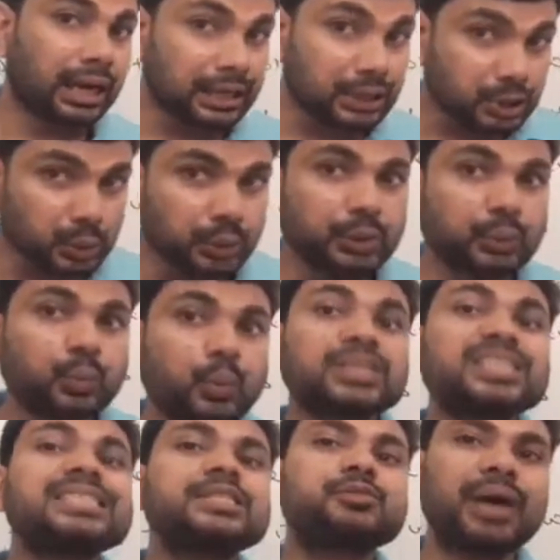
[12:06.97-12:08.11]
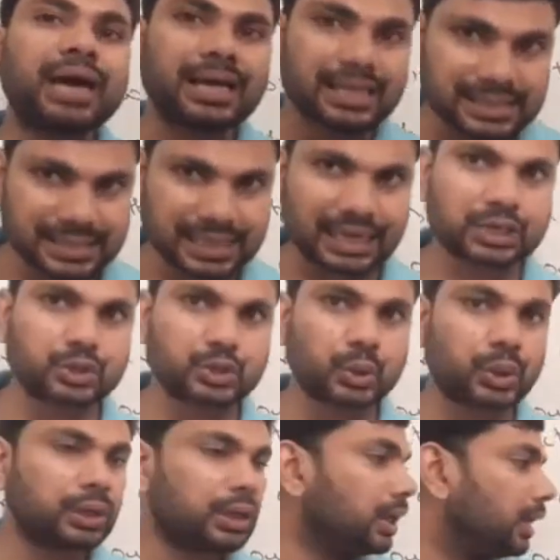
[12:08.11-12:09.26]
I told you what is valence
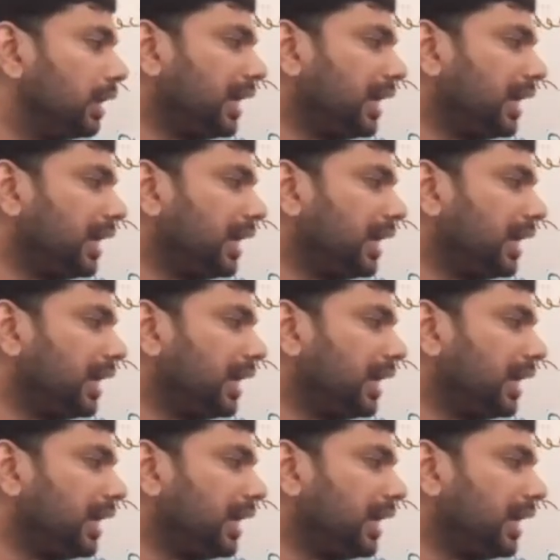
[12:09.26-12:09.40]
electron.